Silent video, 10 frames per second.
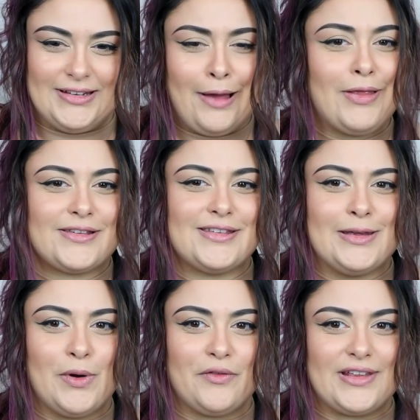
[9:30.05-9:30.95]
I lost
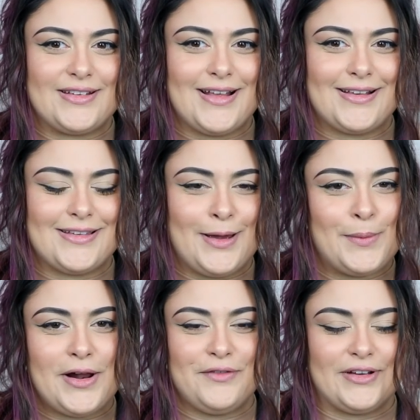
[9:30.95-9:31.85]
sleep over this last night, I'm
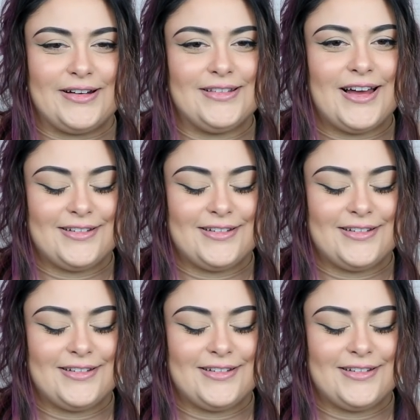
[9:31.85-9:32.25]
not even gonna lie.